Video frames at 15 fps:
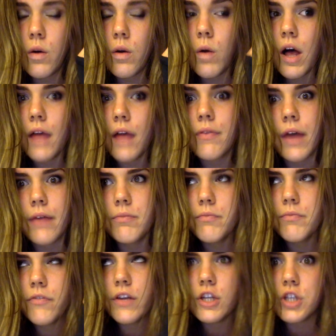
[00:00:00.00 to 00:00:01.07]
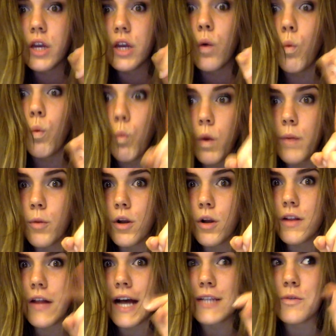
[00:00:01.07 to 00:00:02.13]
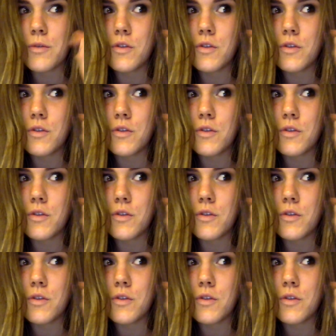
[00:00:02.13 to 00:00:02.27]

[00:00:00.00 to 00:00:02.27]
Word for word: well, I'm finishing one more class